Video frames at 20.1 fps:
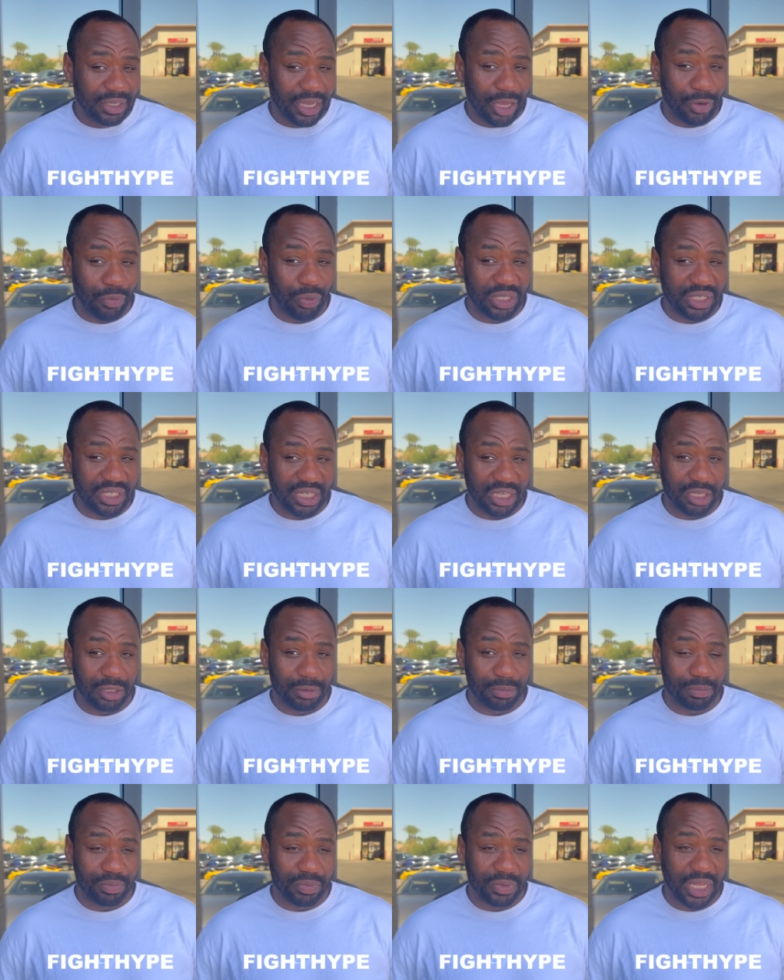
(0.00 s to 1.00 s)
And we see
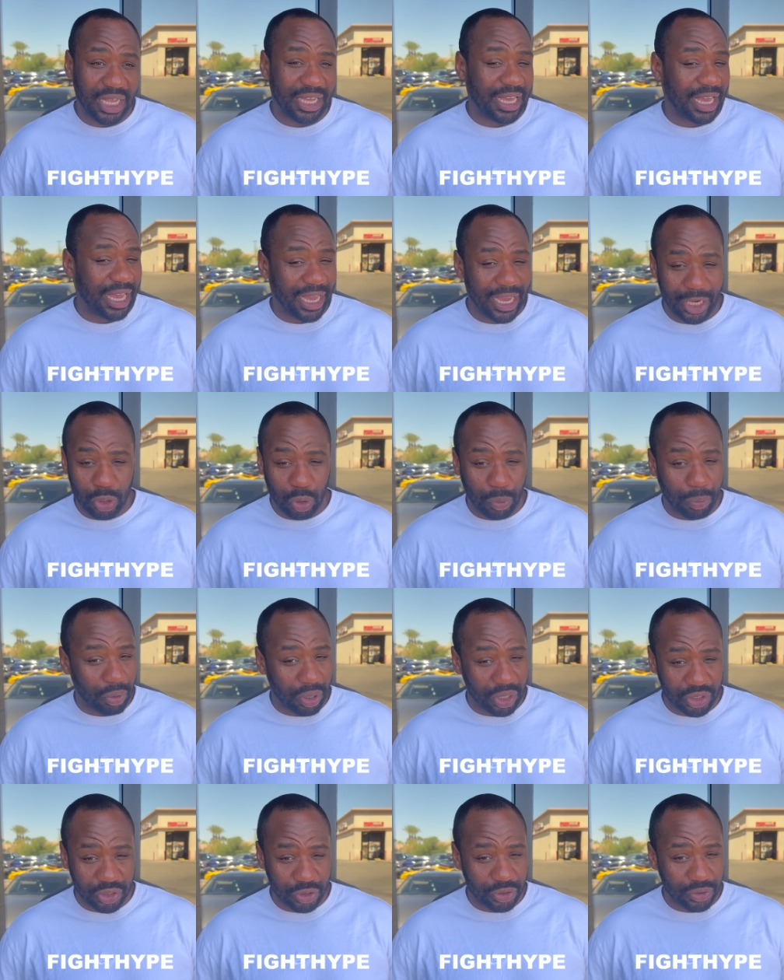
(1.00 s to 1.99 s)
them, they can't handle
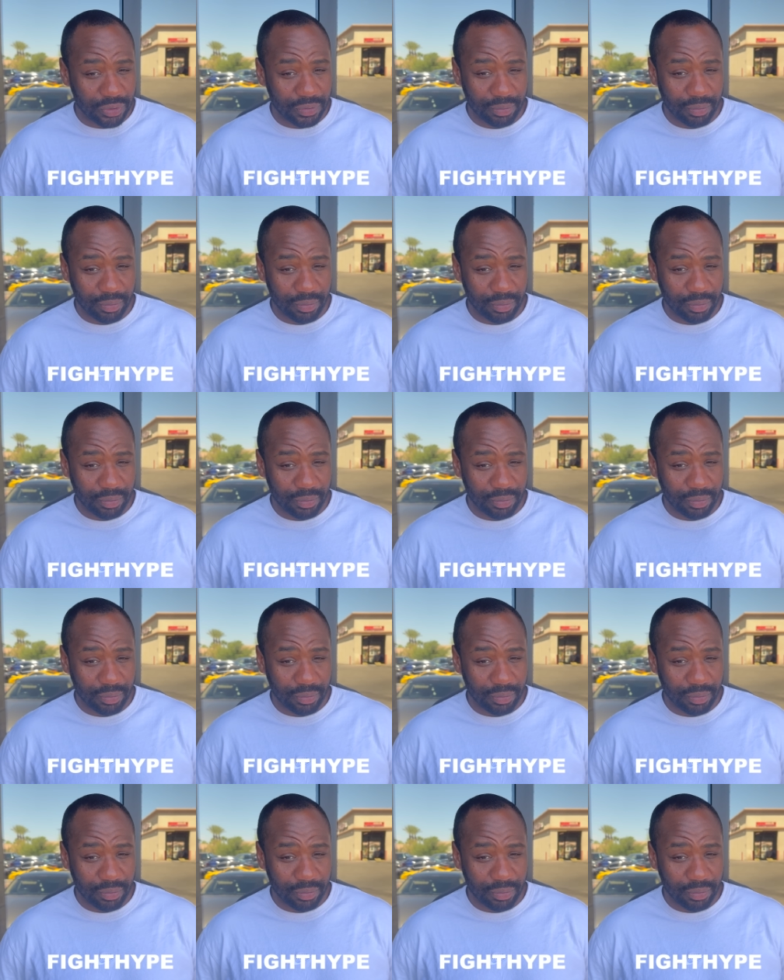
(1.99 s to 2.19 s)
pressure.